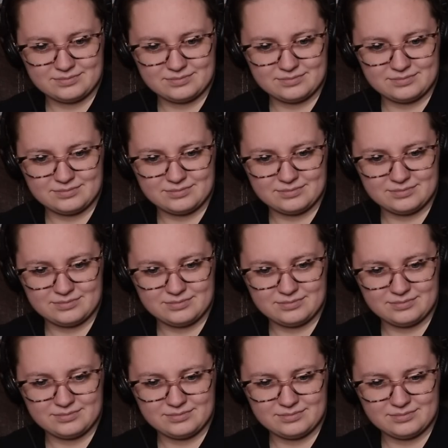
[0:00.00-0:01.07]

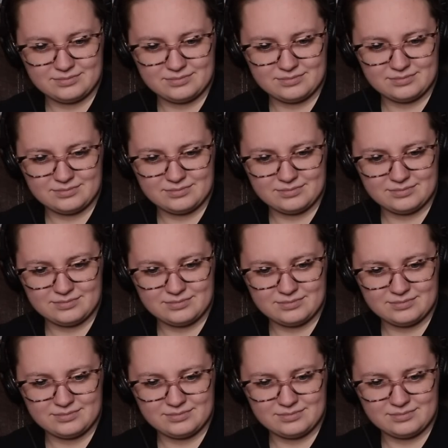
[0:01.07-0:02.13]

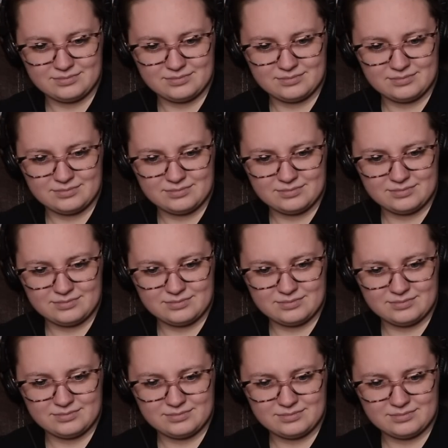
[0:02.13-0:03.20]

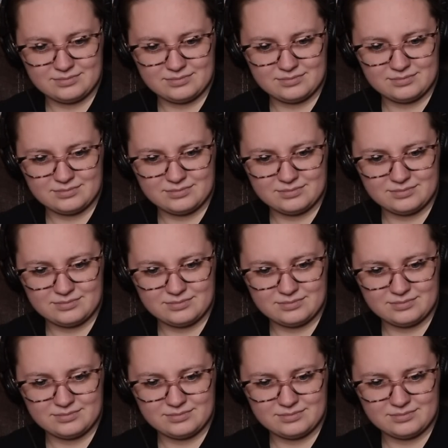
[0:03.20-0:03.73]
This person isn't speaking.